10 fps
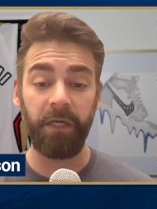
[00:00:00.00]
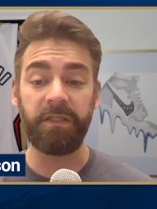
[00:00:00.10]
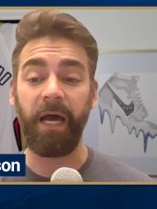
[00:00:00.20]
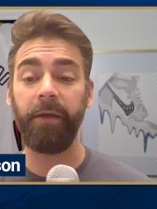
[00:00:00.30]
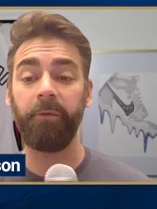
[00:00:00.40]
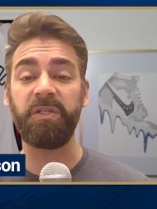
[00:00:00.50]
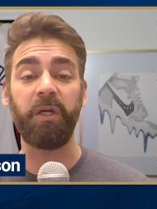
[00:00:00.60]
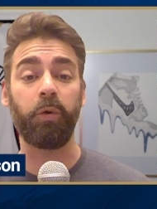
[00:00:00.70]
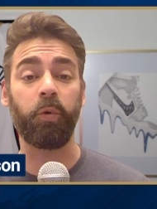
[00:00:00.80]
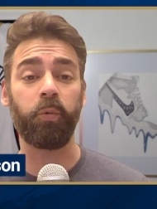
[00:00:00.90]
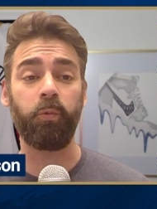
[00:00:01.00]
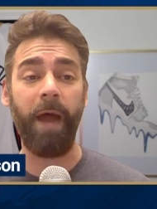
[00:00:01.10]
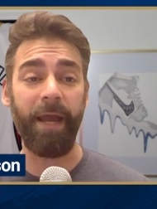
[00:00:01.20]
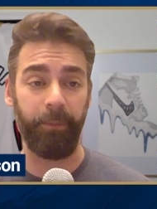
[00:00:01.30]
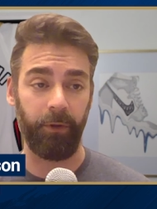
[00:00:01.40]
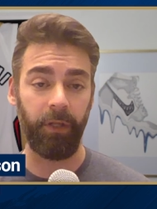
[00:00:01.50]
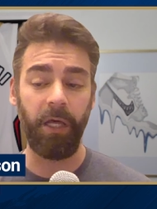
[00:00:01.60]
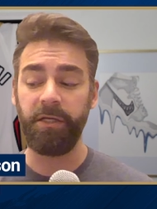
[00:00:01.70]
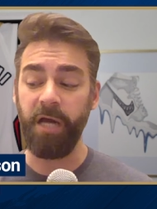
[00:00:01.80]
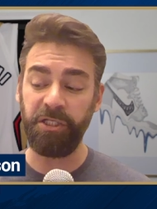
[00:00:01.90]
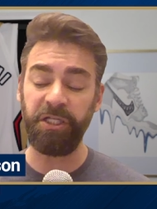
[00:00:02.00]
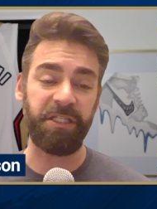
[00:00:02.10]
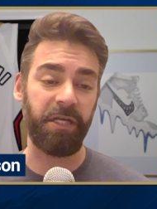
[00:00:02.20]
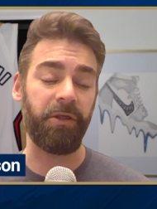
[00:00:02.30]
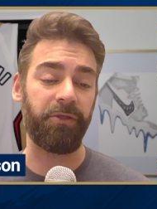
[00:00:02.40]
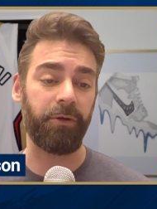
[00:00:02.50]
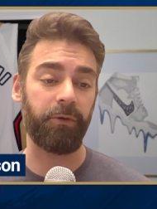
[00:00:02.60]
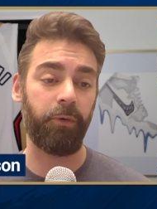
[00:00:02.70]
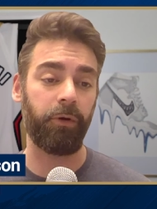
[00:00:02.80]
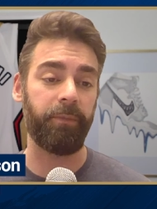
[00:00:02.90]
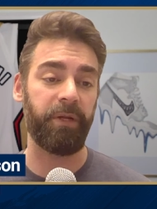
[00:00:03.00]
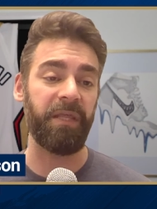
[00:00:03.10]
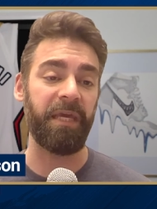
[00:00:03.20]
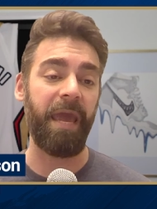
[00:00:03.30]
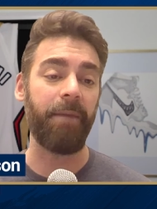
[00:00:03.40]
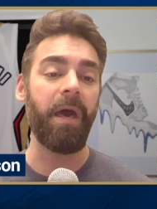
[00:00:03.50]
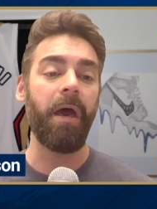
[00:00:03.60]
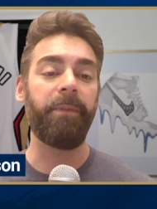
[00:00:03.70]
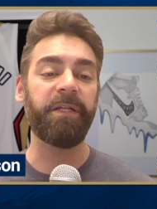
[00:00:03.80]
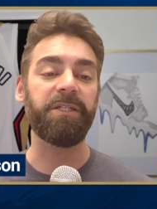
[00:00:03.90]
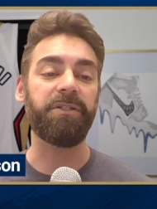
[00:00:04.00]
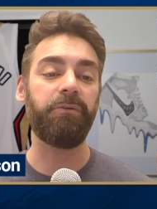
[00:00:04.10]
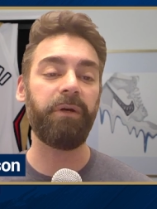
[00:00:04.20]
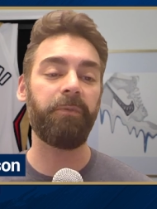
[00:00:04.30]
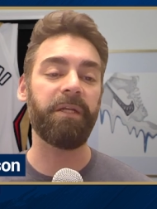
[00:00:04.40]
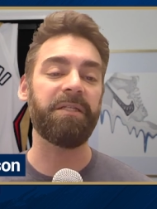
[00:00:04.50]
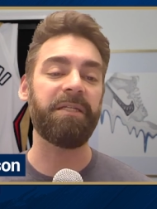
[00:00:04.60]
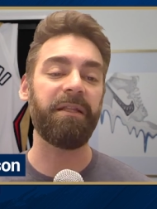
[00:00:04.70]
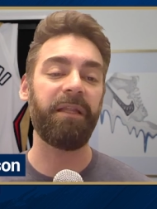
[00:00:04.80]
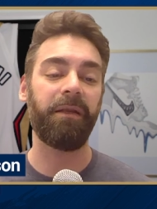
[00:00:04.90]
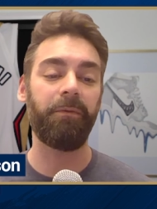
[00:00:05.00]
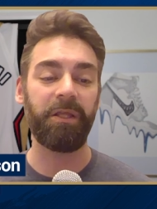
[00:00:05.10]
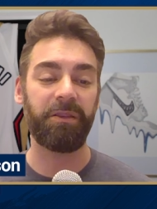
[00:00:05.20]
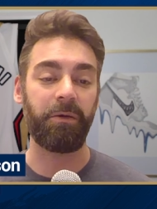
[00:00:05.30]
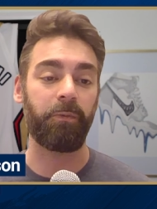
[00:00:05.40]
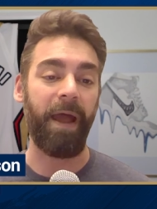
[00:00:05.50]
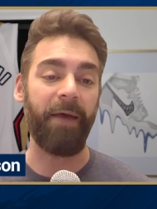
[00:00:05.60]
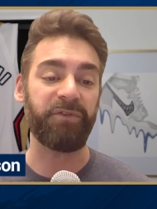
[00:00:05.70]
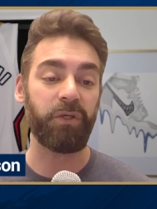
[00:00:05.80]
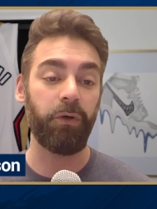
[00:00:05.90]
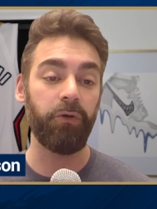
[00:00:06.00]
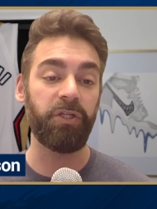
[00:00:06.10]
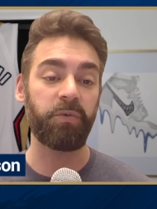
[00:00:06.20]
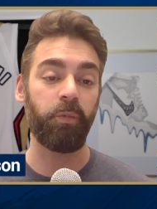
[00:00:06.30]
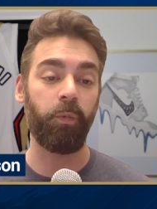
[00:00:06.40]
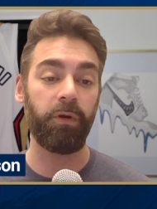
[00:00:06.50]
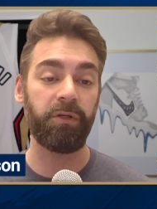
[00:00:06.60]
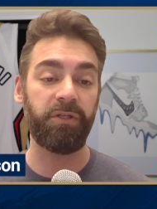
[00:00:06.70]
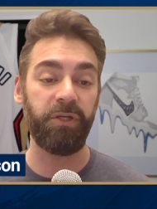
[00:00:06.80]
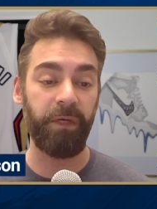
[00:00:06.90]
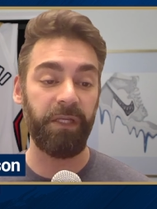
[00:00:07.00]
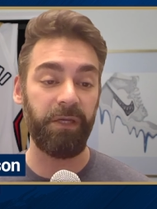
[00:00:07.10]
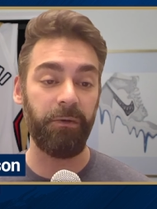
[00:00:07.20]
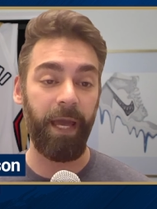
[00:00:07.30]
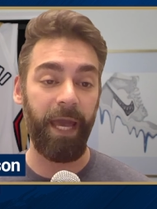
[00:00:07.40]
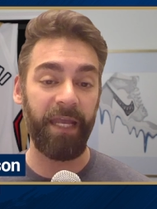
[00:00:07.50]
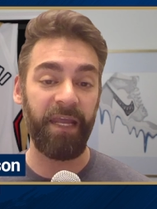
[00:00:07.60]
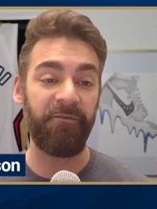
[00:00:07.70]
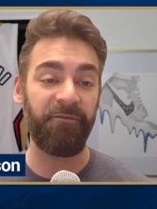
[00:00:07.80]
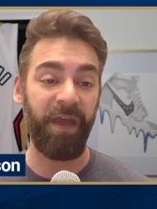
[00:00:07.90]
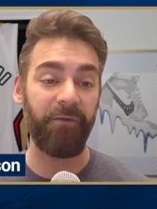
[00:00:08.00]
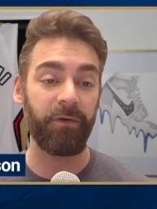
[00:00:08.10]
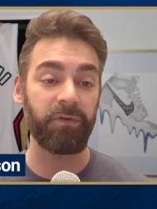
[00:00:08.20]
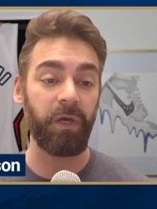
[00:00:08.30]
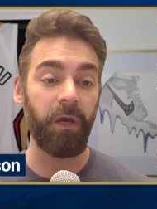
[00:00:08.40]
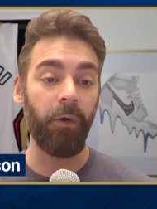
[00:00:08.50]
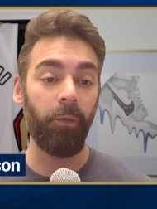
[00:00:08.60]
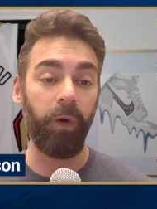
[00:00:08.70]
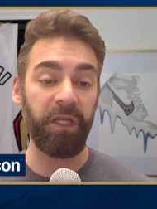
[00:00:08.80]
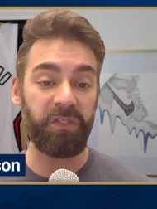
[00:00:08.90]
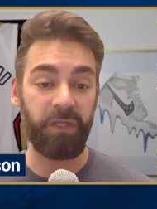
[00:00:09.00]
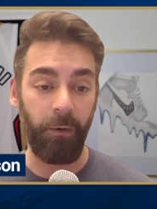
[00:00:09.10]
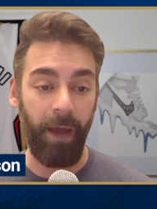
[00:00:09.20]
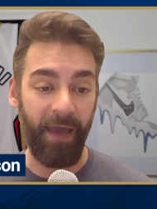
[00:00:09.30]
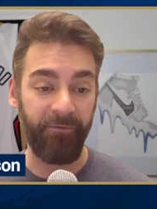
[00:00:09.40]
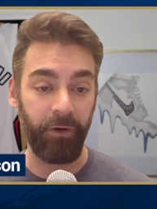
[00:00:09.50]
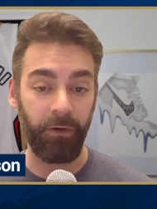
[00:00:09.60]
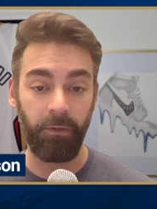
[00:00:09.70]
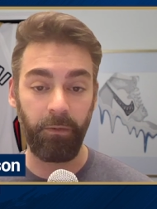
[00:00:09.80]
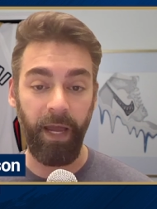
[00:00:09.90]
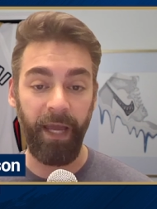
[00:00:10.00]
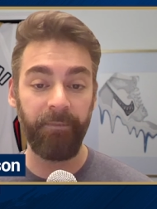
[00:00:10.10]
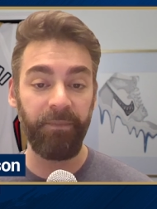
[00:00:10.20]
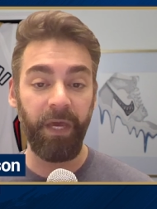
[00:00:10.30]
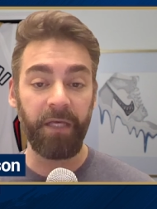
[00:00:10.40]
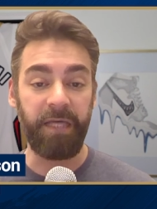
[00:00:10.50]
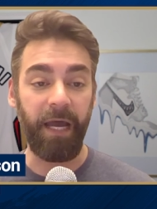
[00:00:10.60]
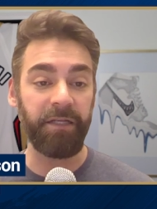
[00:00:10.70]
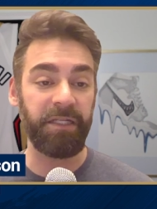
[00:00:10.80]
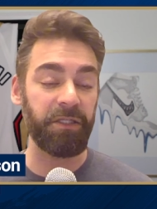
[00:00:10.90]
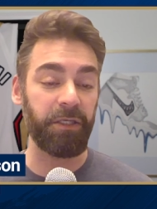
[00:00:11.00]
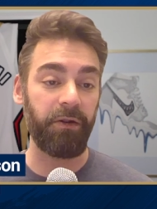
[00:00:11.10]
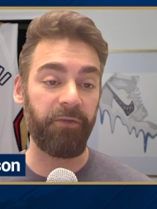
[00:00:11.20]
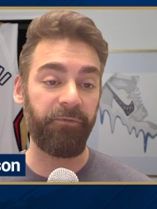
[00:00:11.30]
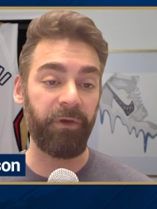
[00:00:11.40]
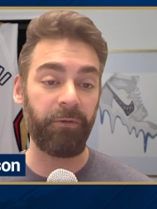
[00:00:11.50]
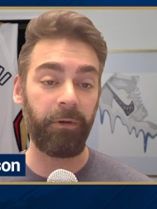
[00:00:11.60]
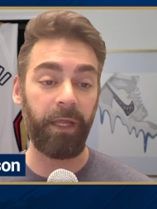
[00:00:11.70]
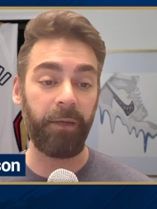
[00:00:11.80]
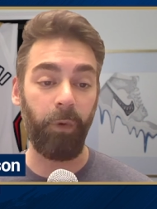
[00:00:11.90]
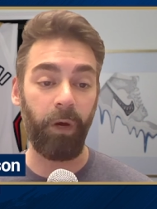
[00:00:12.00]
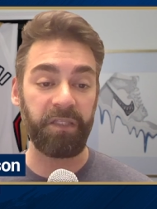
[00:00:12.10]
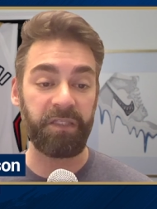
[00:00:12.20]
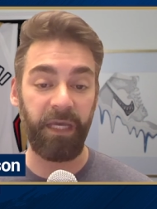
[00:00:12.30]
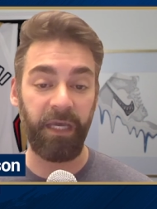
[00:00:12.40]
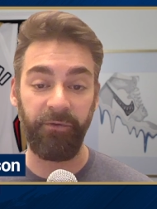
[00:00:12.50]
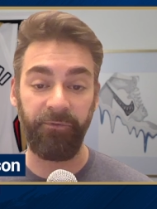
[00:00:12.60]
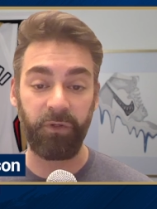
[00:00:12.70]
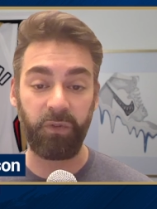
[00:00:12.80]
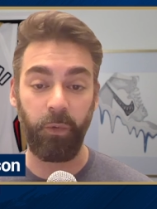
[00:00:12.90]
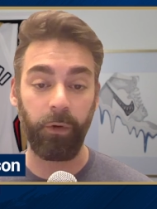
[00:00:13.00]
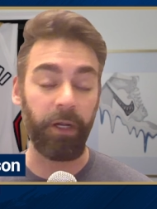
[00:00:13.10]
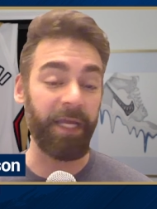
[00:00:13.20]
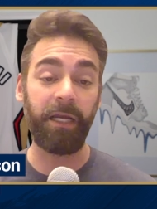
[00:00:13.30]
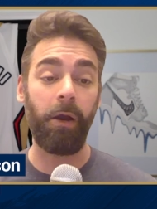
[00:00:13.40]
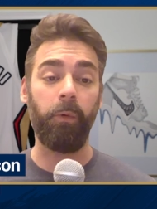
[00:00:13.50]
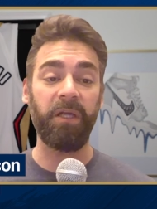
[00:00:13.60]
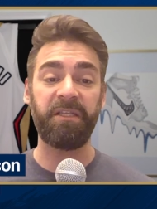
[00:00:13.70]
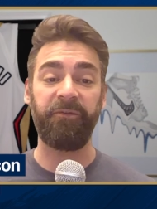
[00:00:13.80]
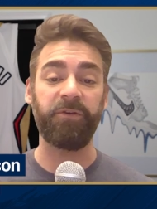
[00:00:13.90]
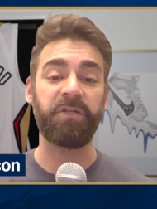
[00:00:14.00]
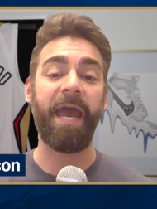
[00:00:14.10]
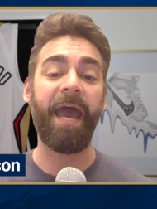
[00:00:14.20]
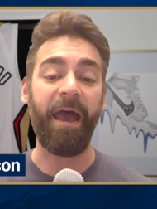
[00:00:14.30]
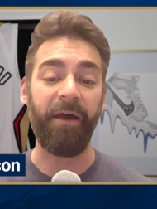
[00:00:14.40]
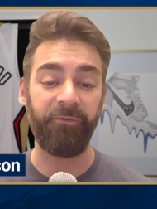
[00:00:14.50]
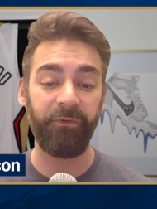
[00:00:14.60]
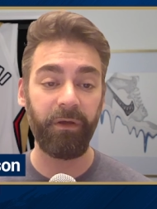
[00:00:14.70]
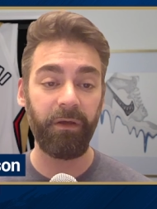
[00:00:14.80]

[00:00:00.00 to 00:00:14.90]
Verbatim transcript: Zion was incredible, not just in the third quarter, but in the game. But to do it when dealing with the refs who just weren't doing you any favors whatsoever, right? Zion didn't go to the free throw line once in the first quarter. He didn't go once in the first half.